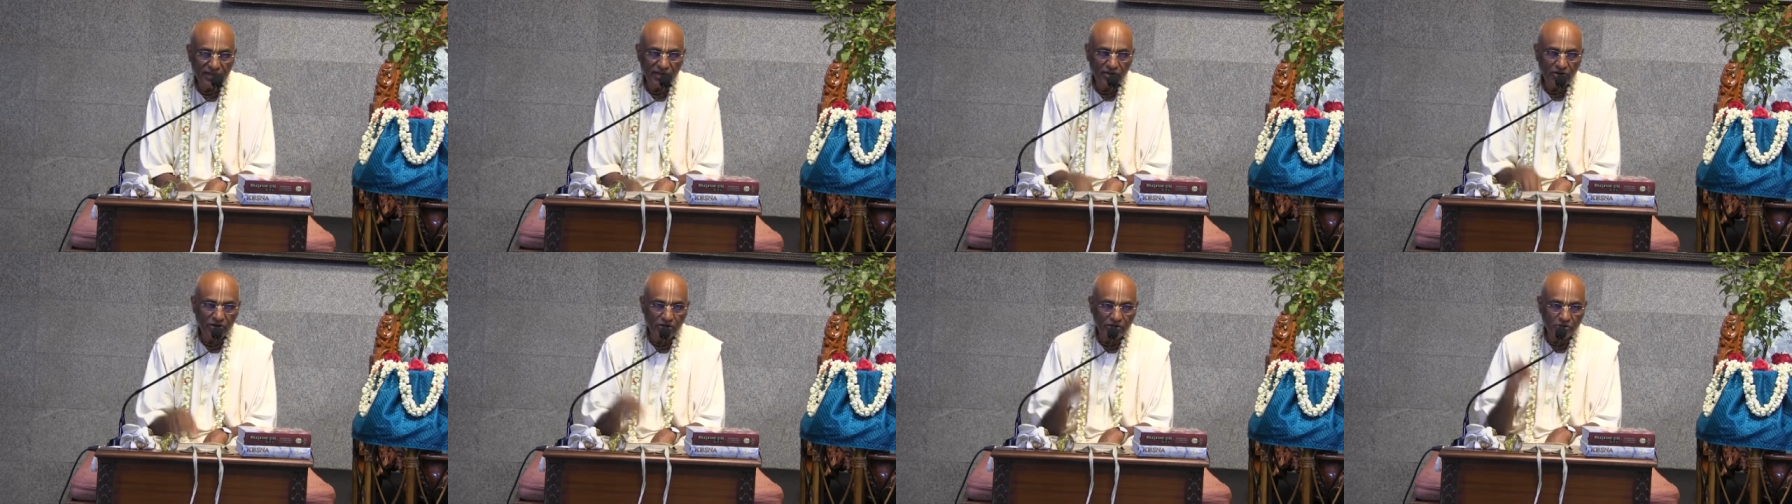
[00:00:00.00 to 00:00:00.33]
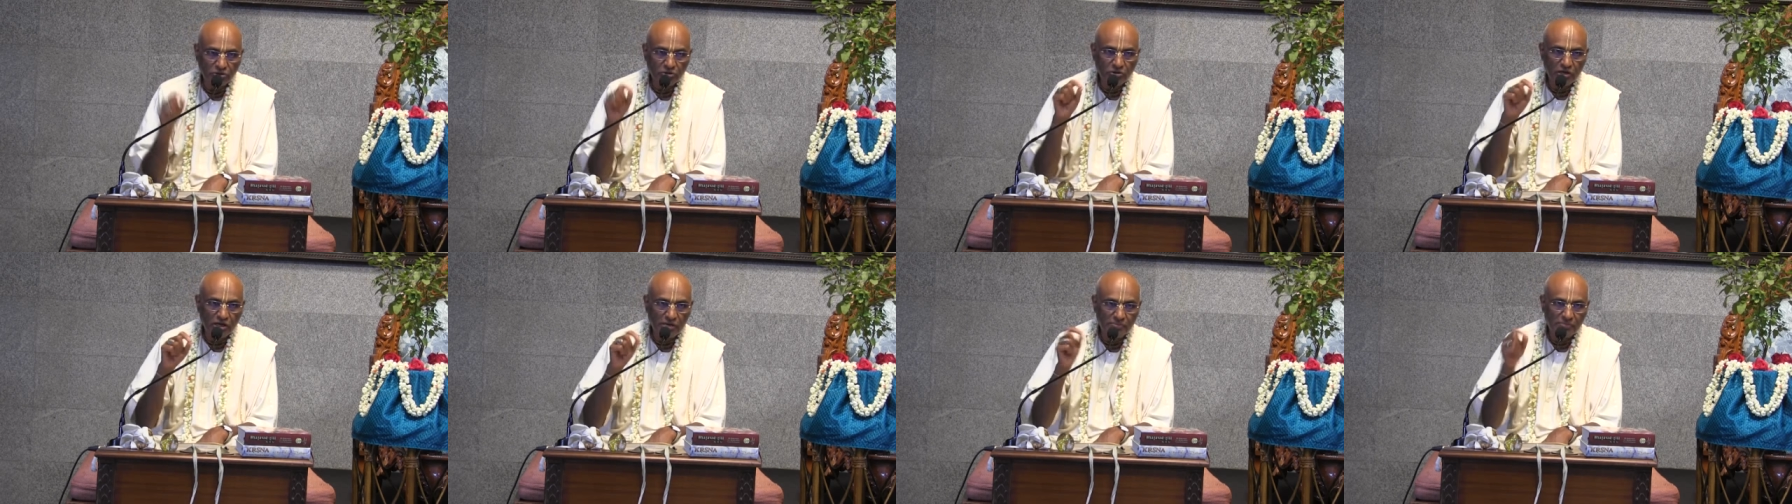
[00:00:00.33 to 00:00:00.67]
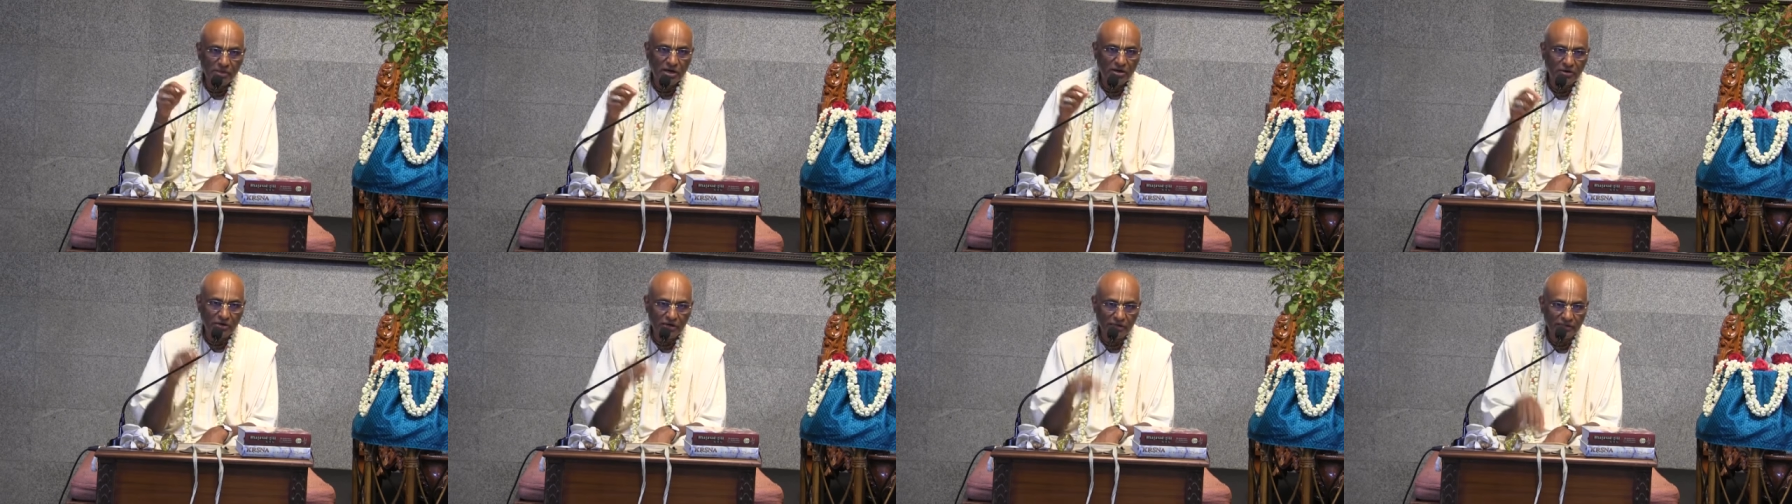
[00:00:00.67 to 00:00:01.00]
According to
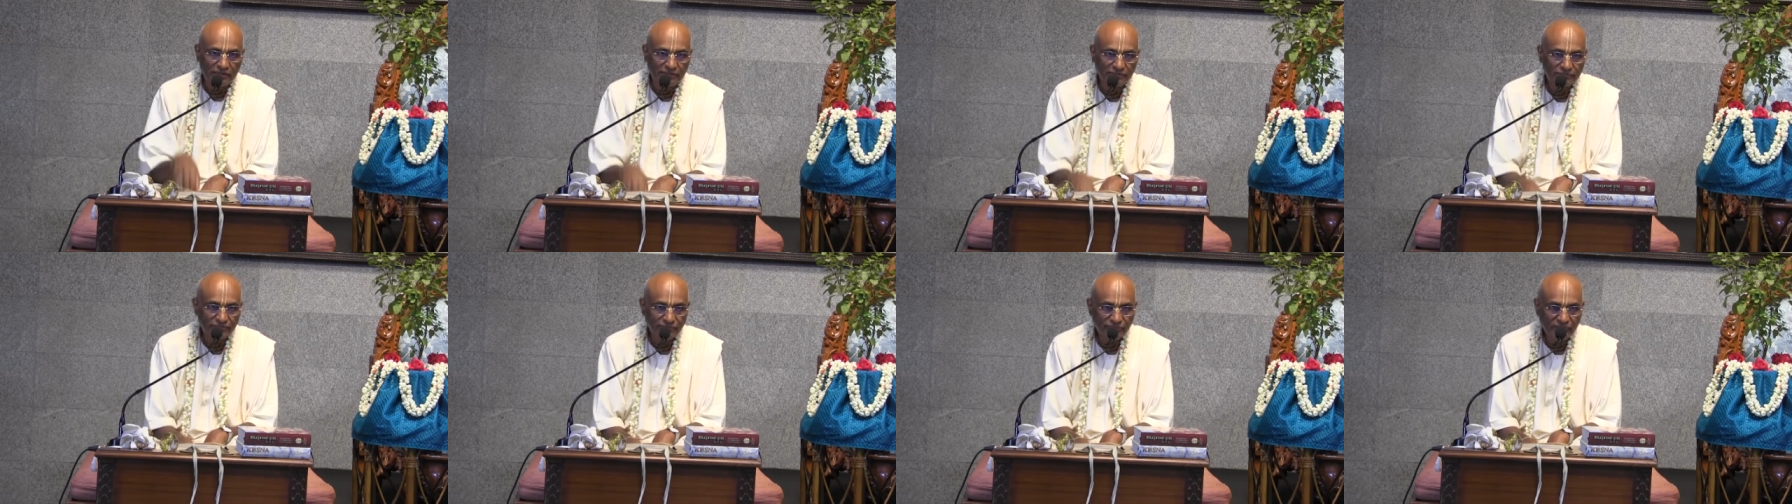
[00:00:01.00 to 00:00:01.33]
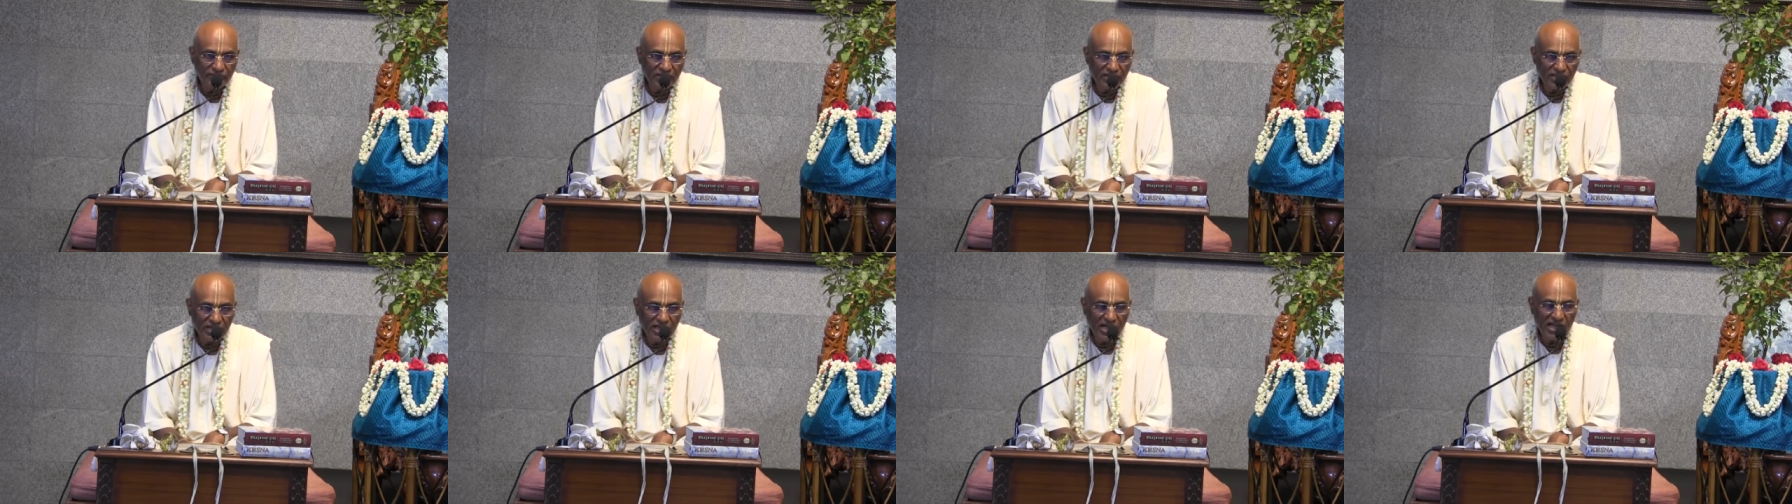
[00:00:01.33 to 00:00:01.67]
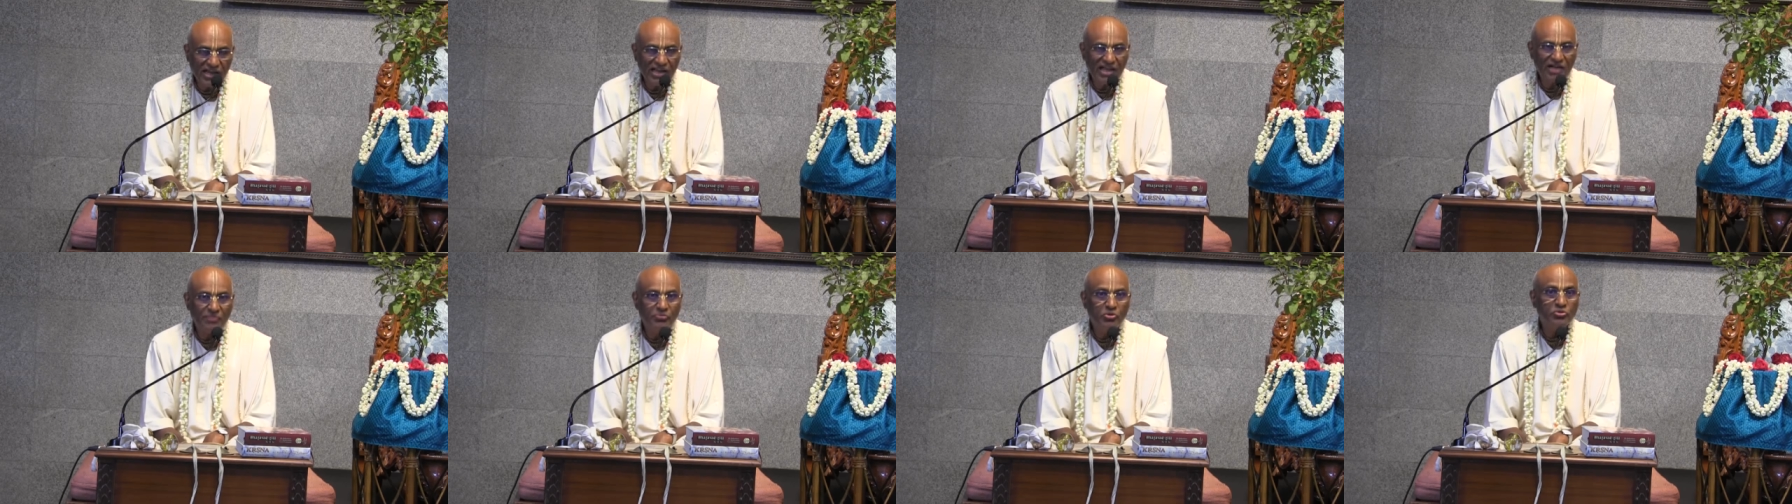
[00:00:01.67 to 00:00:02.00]
karma only.
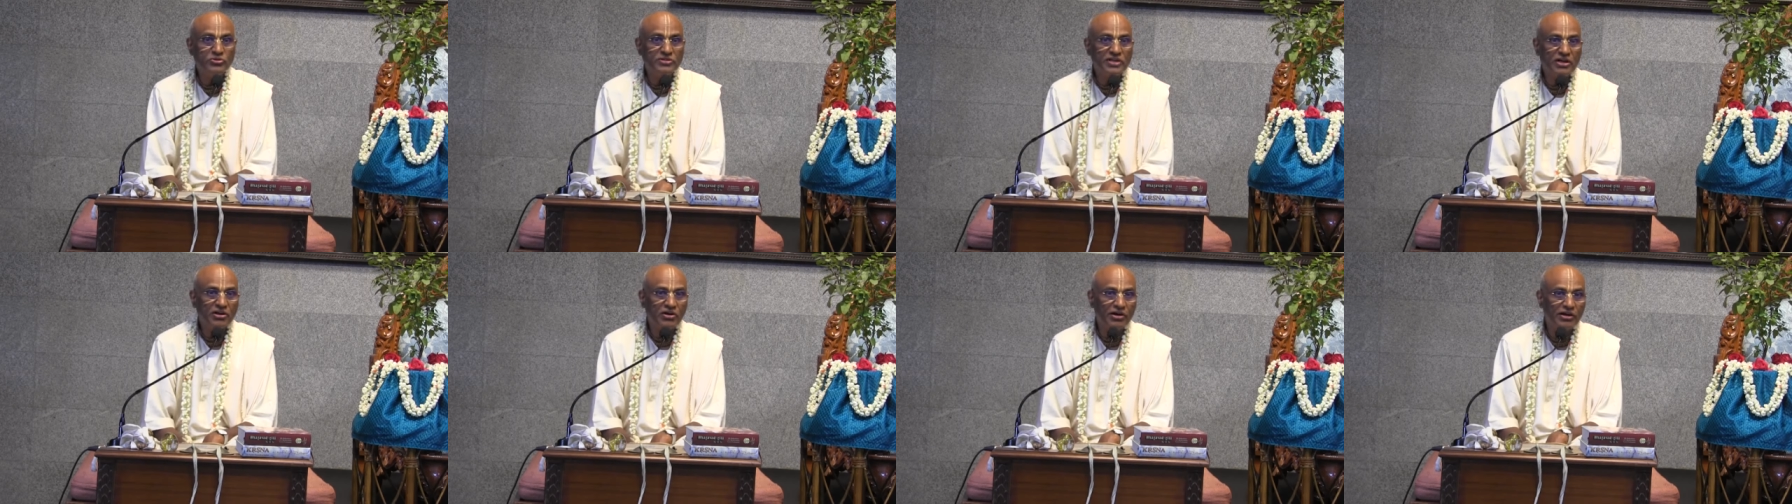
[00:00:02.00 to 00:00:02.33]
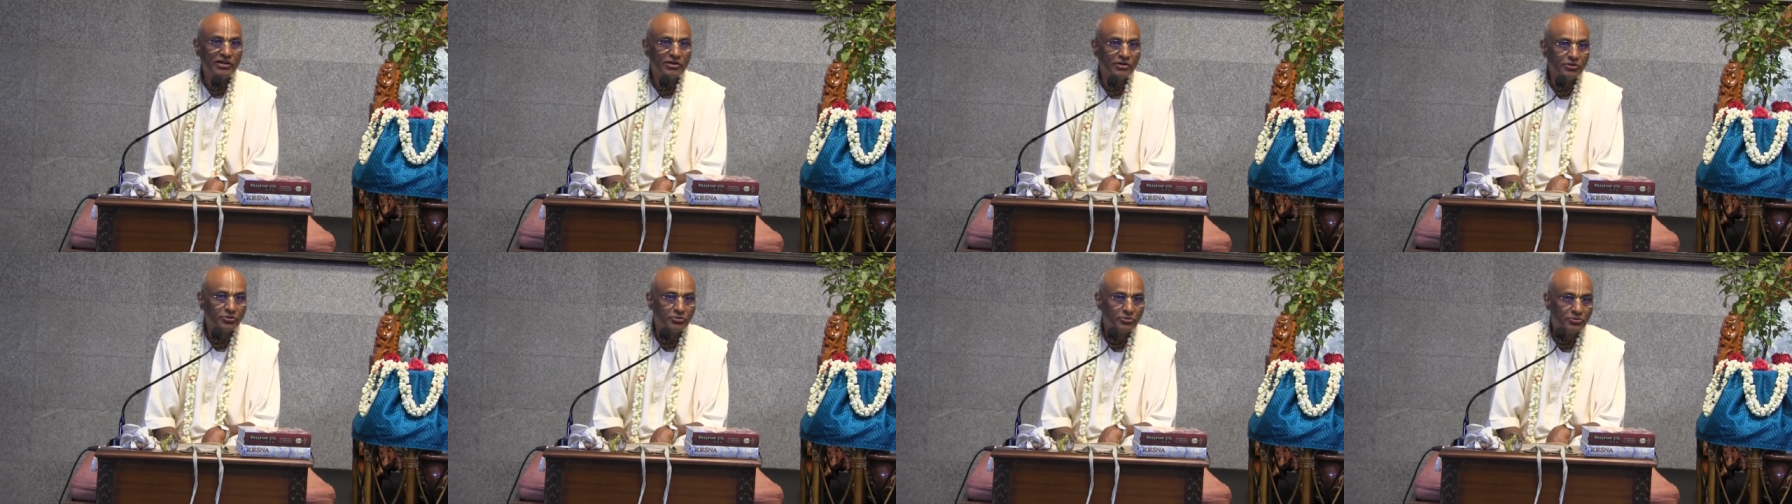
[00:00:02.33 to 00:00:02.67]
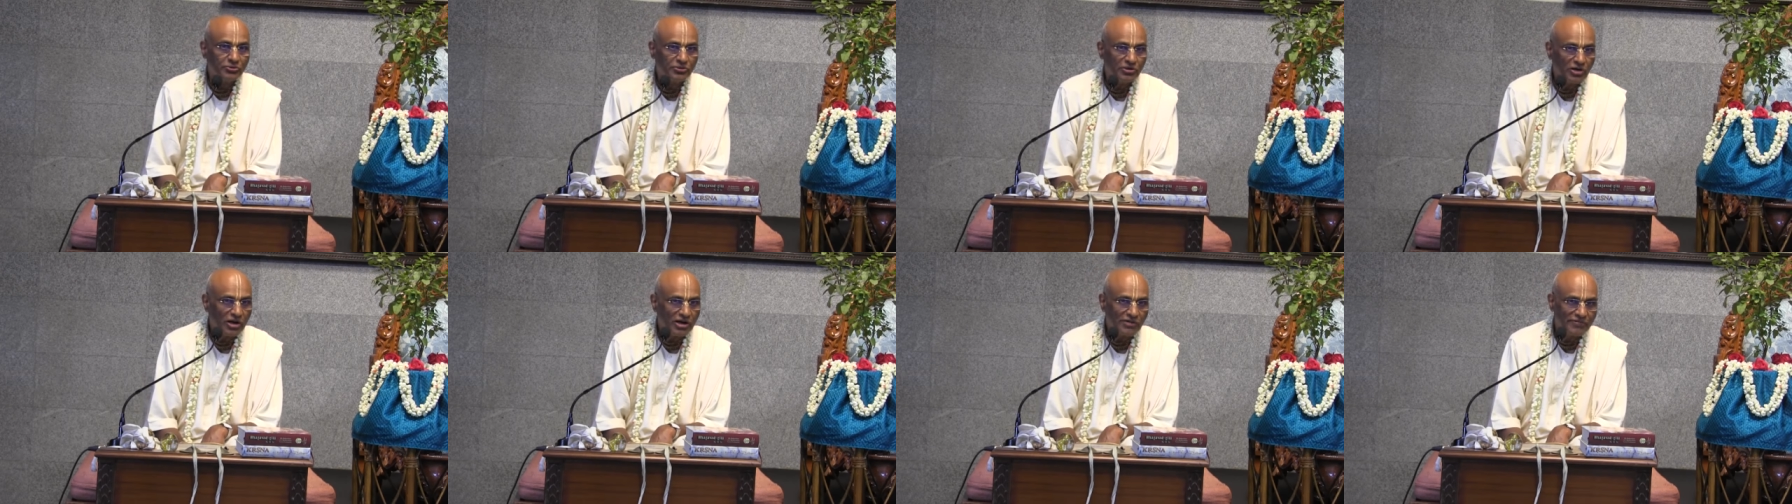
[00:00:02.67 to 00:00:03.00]
Kala moves according to,
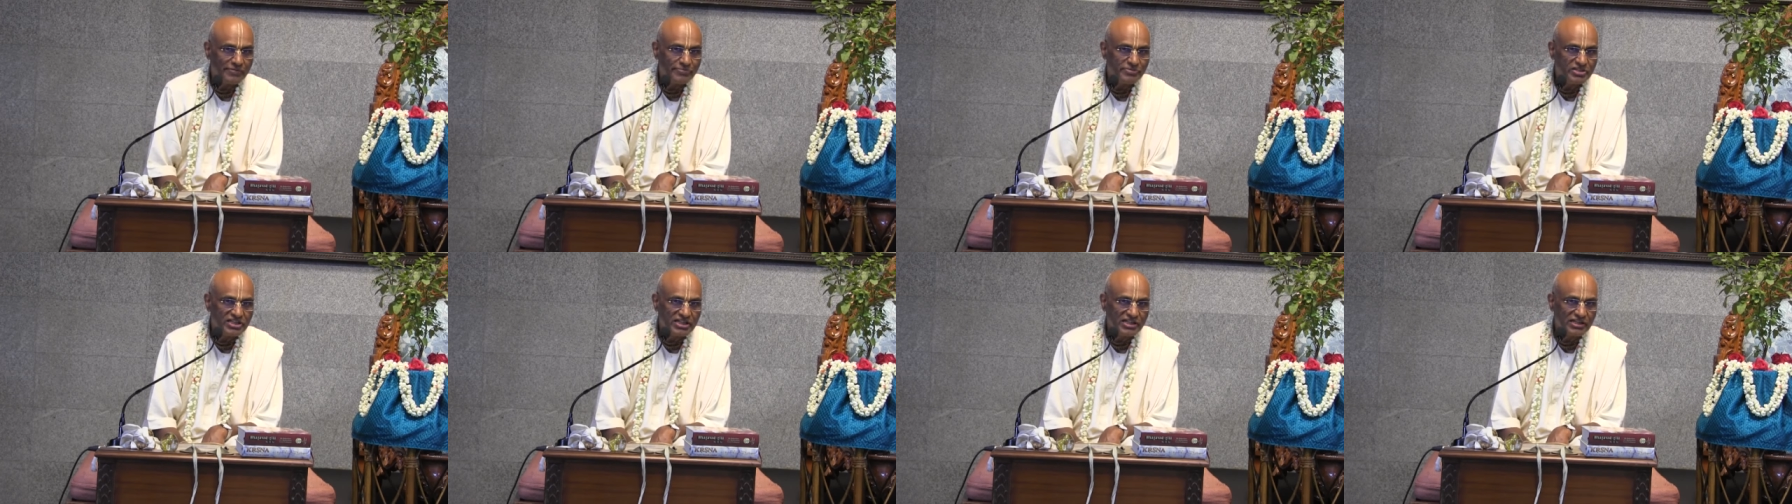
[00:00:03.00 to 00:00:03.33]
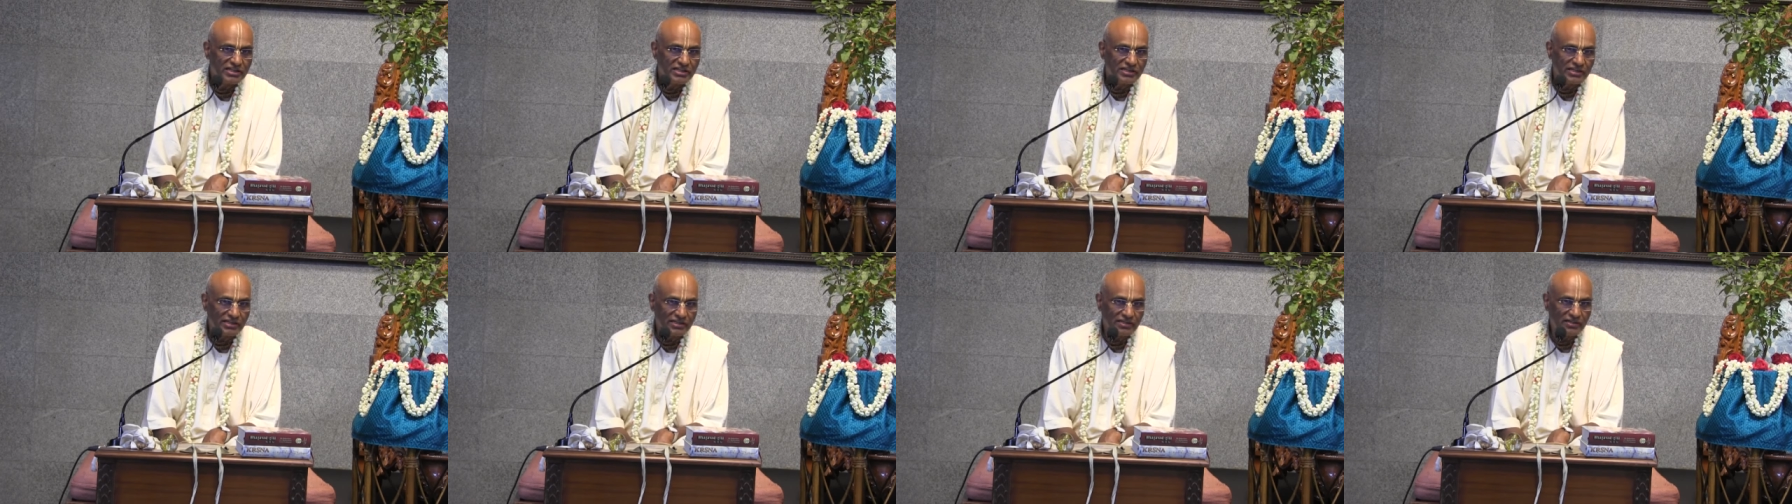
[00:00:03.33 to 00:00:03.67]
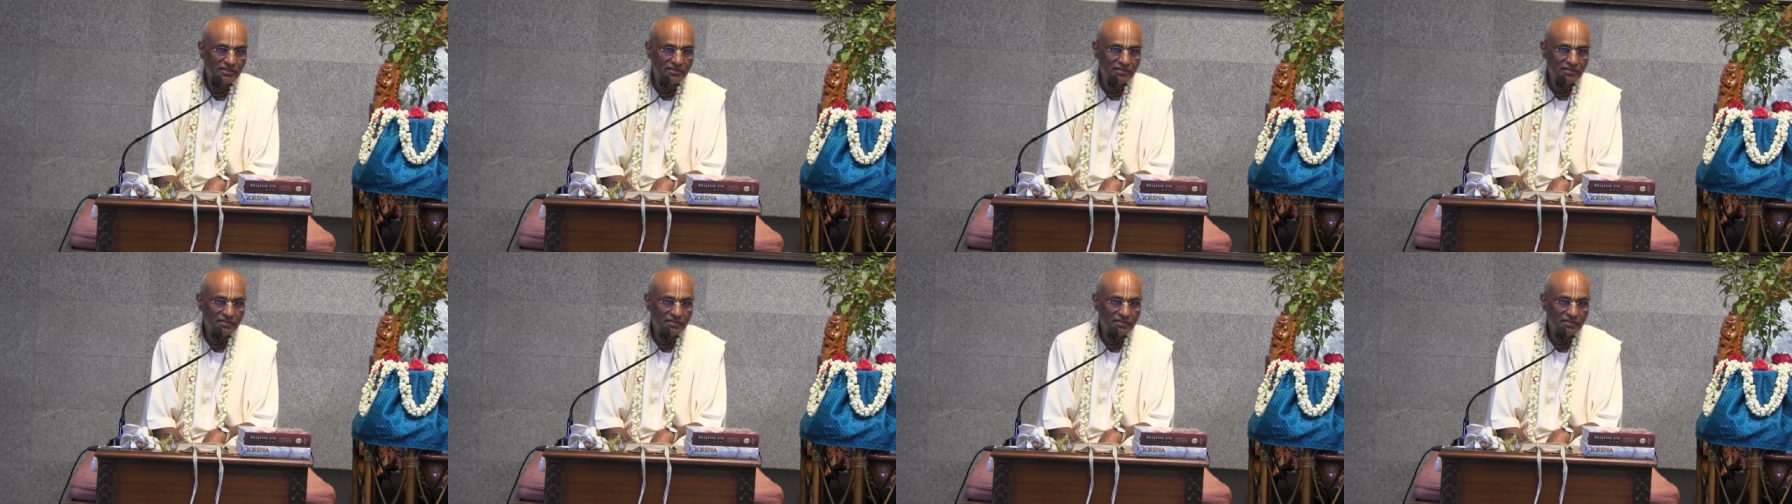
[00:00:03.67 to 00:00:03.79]
not whimsically.